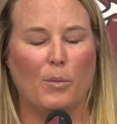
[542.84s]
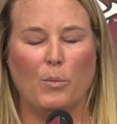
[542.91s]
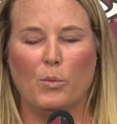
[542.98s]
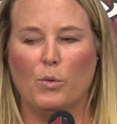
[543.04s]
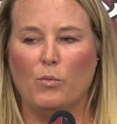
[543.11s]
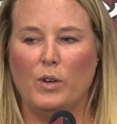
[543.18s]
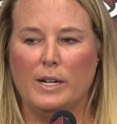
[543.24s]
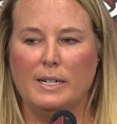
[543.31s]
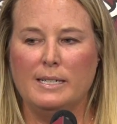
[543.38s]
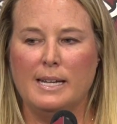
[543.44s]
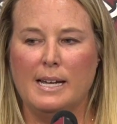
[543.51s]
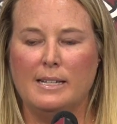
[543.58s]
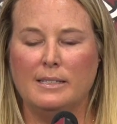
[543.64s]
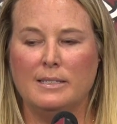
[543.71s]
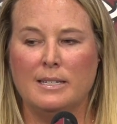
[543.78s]
we're very
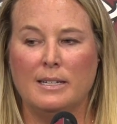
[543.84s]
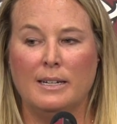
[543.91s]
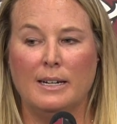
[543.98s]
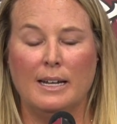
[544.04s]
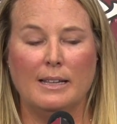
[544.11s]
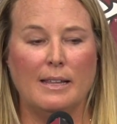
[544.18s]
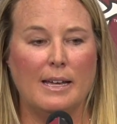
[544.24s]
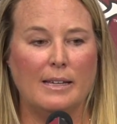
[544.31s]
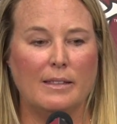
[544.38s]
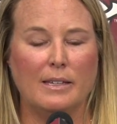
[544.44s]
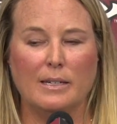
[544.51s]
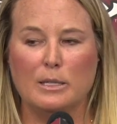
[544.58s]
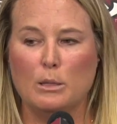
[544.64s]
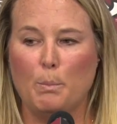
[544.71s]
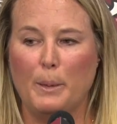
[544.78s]
talented, and I like the
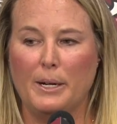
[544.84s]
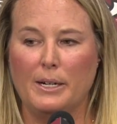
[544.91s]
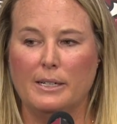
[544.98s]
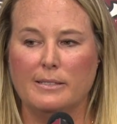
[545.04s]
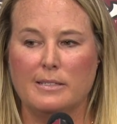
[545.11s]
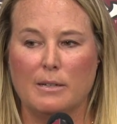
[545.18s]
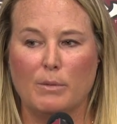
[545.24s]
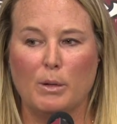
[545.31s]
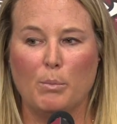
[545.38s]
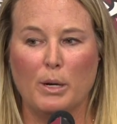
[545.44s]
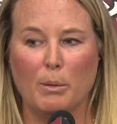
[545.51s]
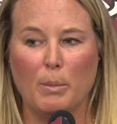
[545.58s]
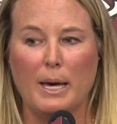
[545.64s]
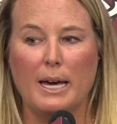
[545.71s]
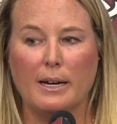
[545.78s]
experience that we
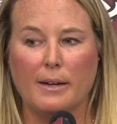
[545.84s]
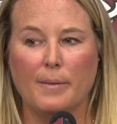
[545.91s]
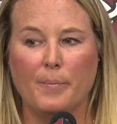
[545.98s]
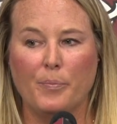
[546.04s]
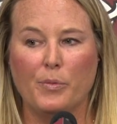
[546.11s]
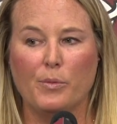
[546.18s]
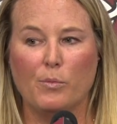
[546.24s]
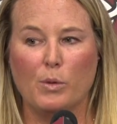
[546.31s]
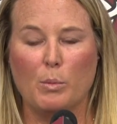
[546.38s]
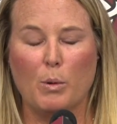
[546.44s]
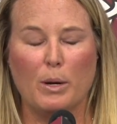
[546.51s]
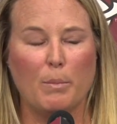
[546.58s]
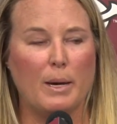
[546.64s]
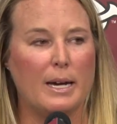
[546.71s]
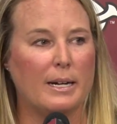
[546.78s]
bring back
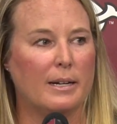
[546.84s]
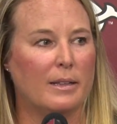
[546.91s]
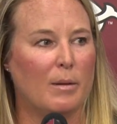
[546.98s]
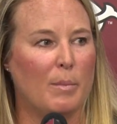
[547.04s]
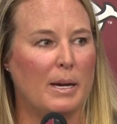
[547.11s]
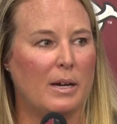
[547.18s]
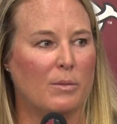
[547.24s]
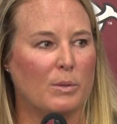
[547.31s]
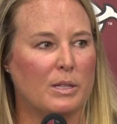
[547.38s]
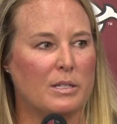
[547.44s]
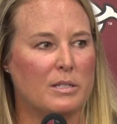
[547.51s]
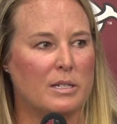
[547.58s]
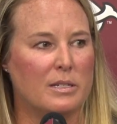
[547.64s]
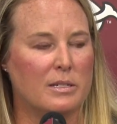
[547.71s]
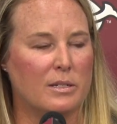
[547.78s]
on the mound with a
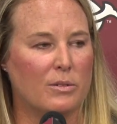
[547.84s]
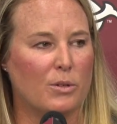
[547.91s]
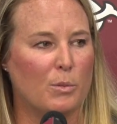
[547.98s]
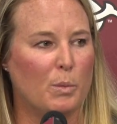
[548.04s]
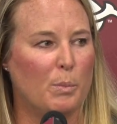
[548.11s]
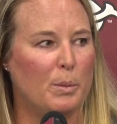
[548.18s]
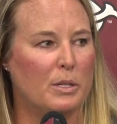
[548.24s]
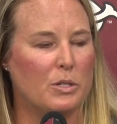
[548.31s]
seasoned group of